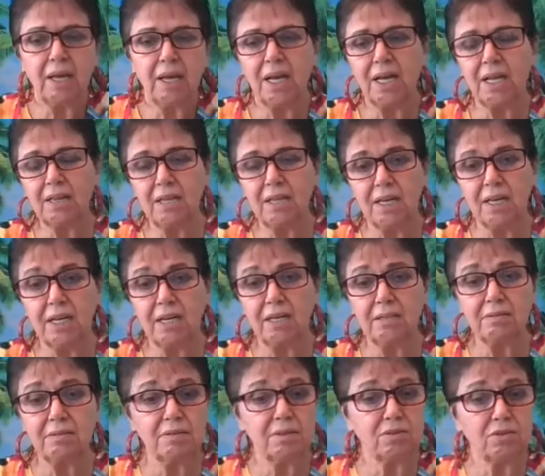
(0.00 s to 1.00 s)
And
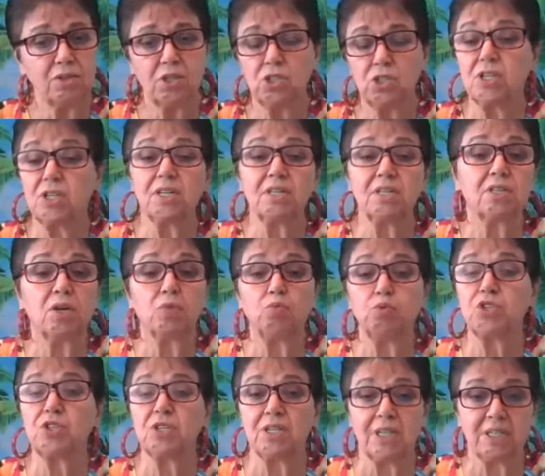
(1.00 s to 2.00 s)
then there
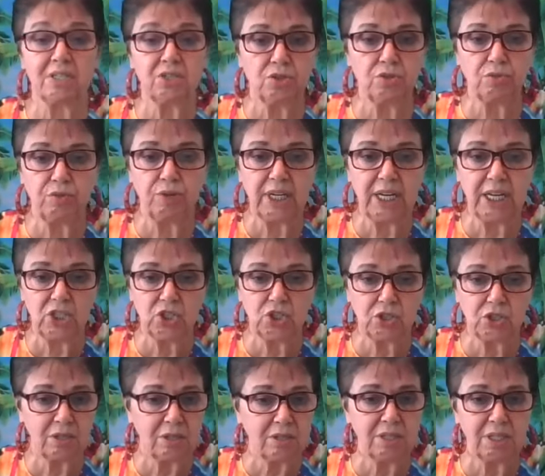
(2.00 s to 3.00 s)
was another
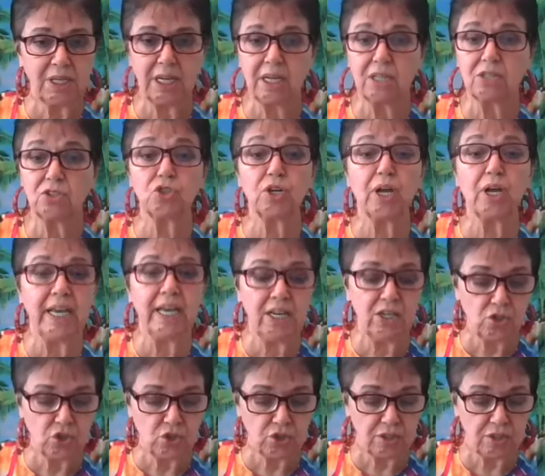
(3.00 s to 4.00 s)
creation, like
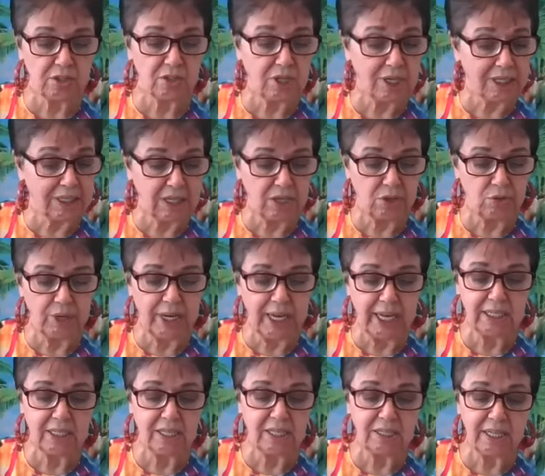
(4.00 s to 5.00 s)
angels. God
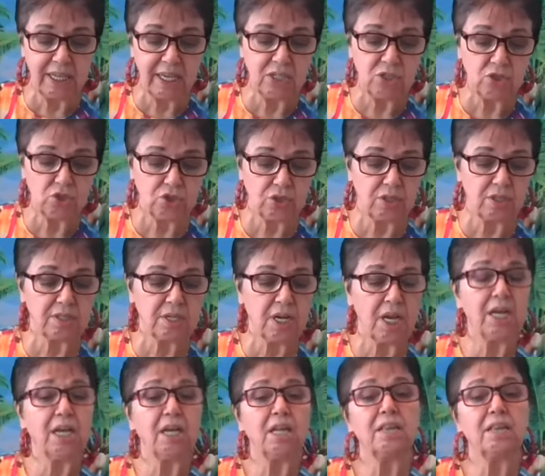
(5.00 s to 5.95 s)
created angels.